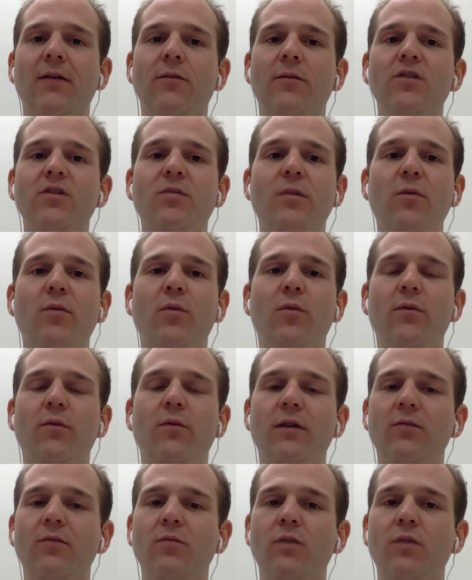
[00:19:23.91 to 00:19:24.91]
Most people,
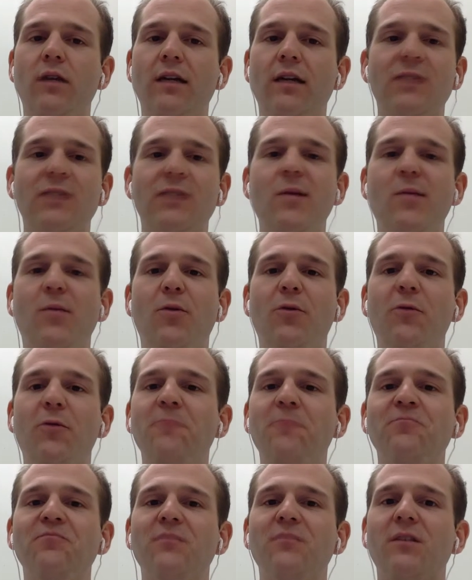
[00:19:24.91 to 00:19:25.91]
what gets people
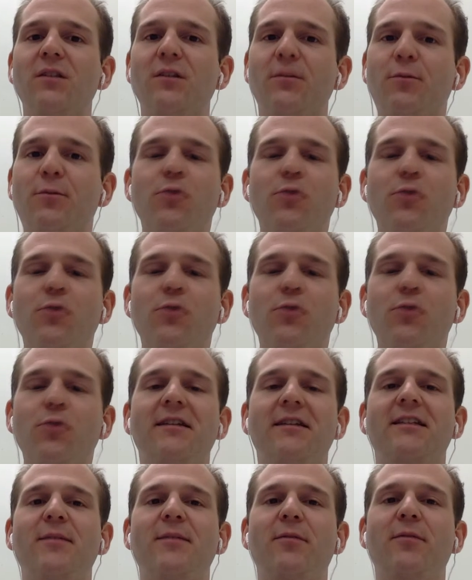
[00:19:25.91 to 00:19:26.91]
to protest,
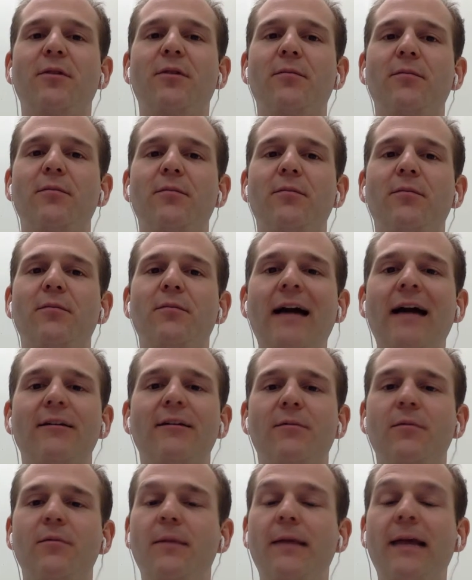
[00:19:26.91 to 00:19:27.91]
gets people
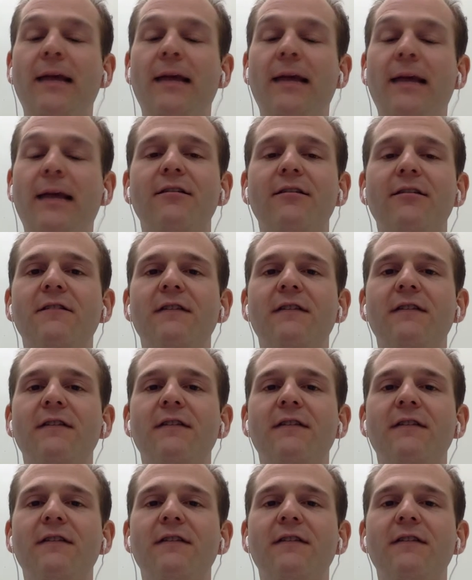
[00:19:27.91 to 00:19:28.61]
to be active,